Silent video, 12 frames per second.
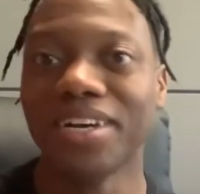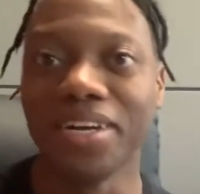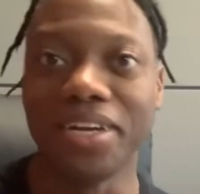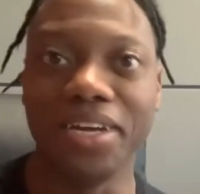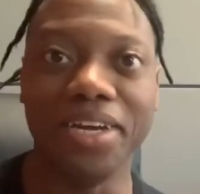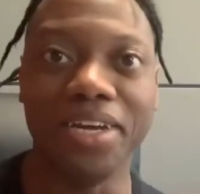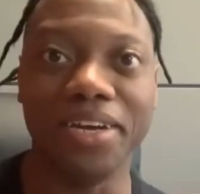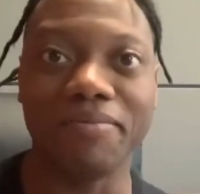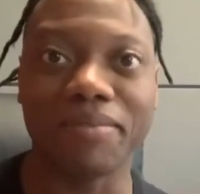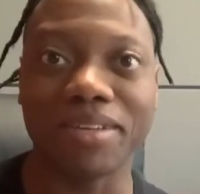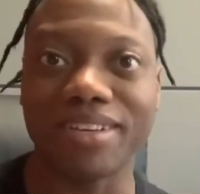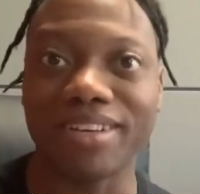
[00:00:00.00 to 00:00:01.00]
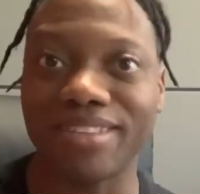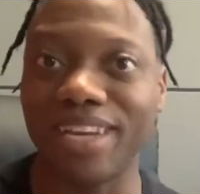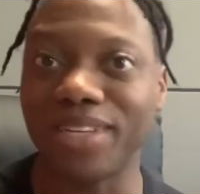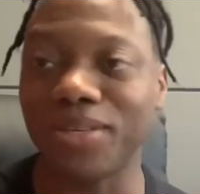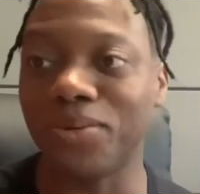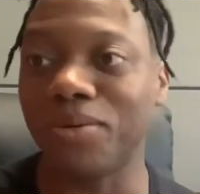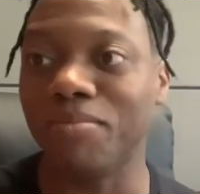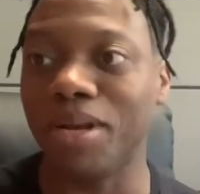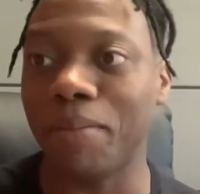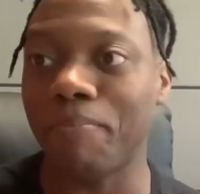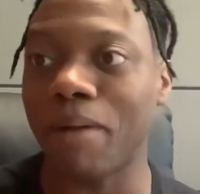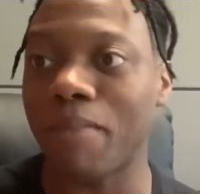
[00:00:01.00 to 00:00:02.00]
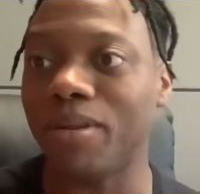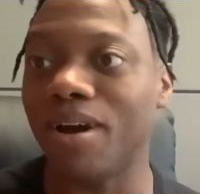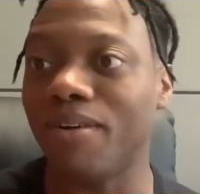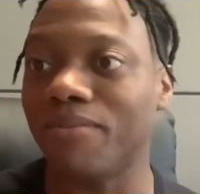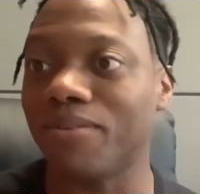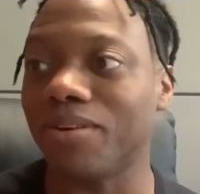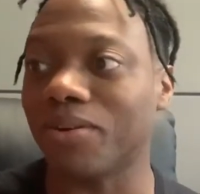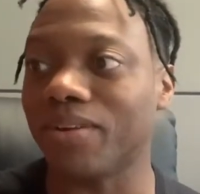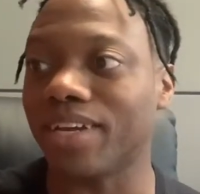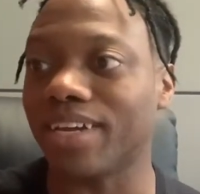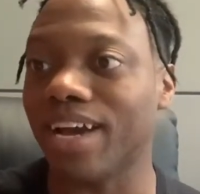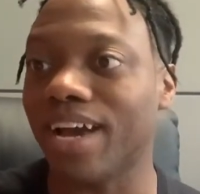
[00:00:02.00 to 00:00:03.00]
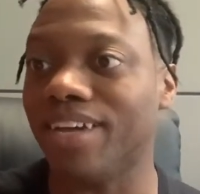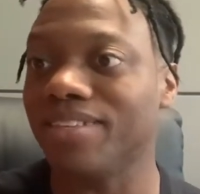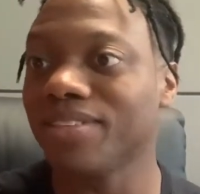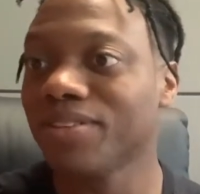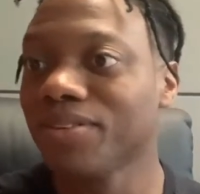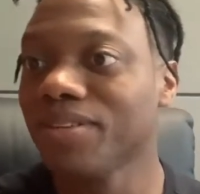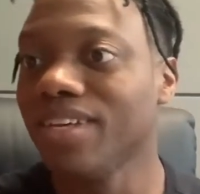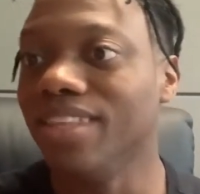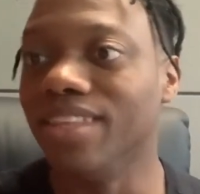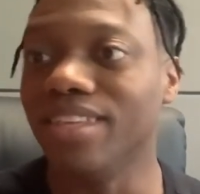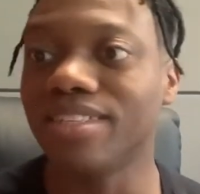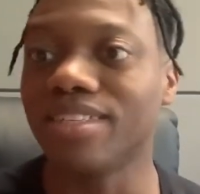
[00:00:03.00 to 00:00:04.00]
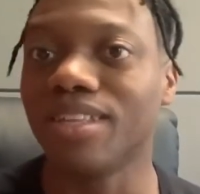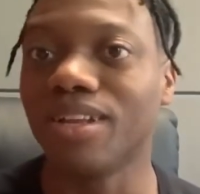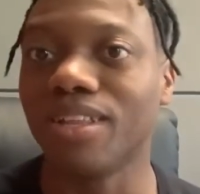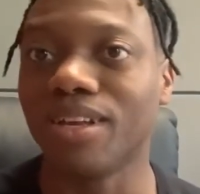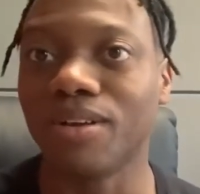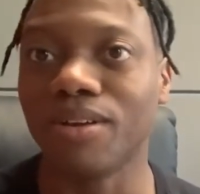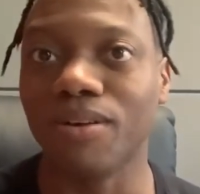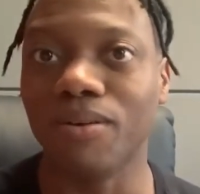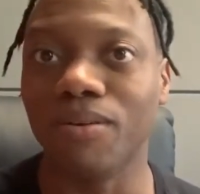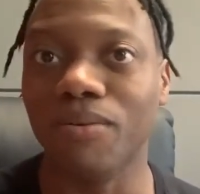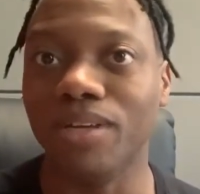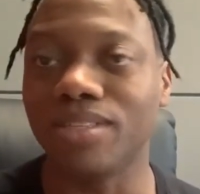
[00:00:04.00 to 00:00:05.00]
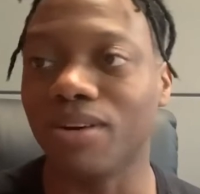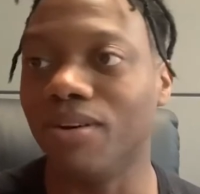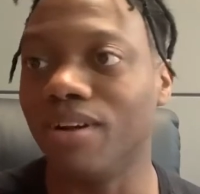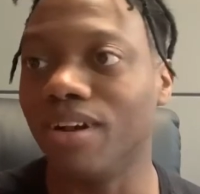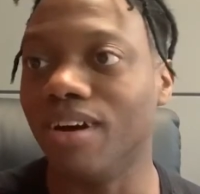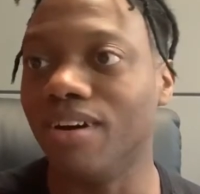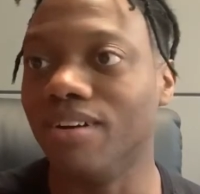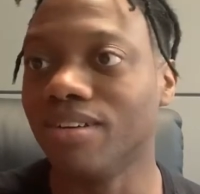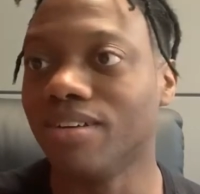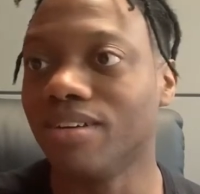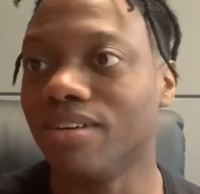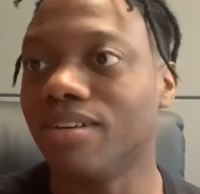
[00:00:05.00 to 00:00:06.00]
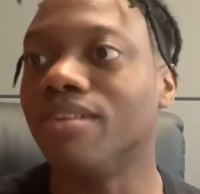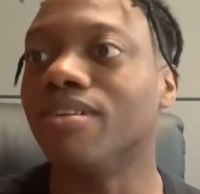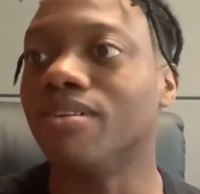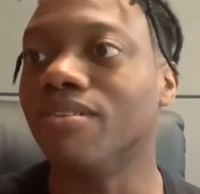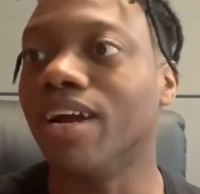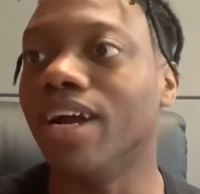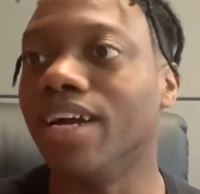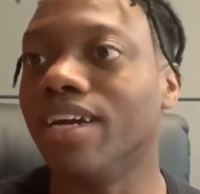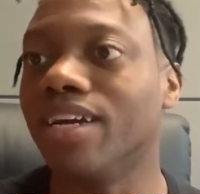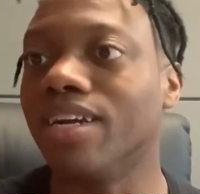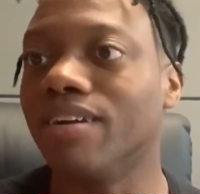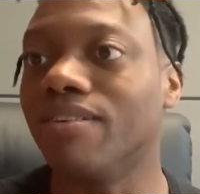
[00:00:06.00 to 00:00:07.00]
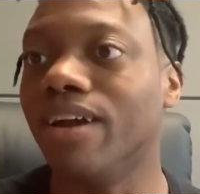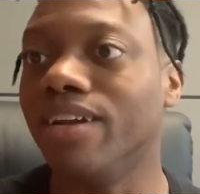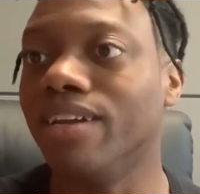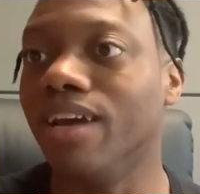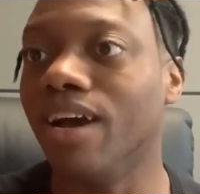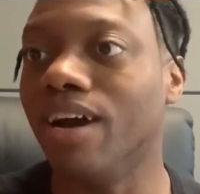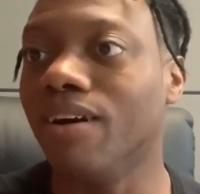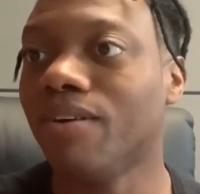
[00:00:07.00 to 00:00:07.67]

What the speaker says: Yep. Get that tour money popping off real quick, guys. This is literally what's going on right now.